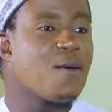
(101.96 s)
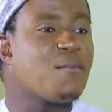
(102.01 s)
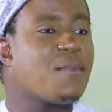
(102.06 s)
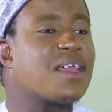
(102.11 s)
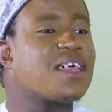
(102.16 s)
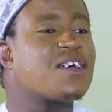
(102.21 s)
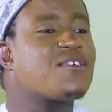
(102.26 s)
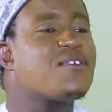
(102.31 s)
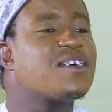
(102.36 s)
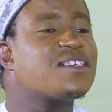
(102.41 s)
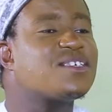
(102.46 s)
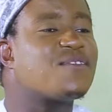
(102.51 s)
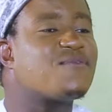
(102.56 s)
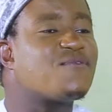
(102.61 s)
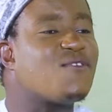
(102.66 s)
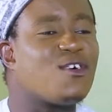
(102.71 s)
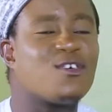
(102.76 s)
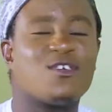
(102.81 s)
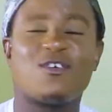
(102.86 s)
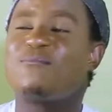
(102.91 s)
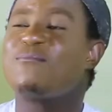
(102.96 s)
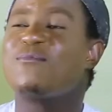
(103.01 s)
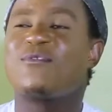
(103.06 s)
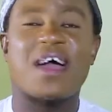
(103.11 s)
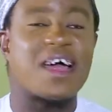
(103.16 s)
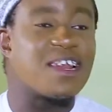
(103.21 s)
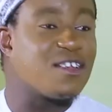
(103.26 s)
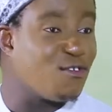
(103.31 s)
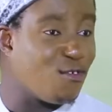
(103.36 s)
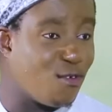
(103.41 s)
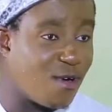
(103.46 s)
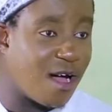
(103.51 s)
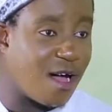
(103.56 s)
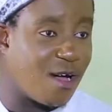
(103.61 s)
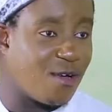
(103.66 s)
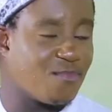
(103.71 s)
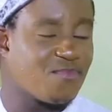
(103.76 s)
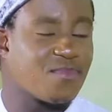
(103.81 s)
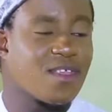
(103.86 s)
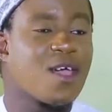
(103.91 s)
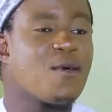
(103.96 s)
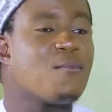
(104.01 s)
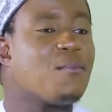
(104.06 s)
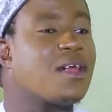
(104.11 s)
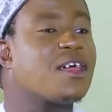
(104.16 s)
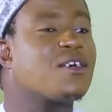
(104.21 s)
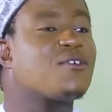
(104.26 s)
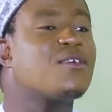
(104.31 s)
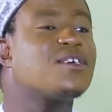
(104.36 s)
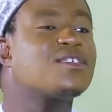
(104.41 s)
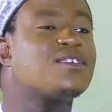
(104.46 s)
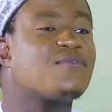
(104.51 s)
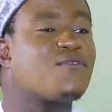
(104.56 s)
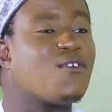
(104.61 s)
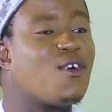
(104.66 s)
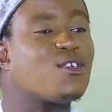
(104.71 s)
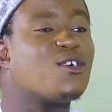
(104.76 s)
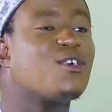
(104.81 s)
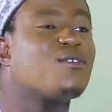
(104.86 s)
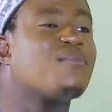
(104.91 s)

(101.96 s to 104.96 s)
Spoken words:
By the grace of God, Mukan local. By the grace of God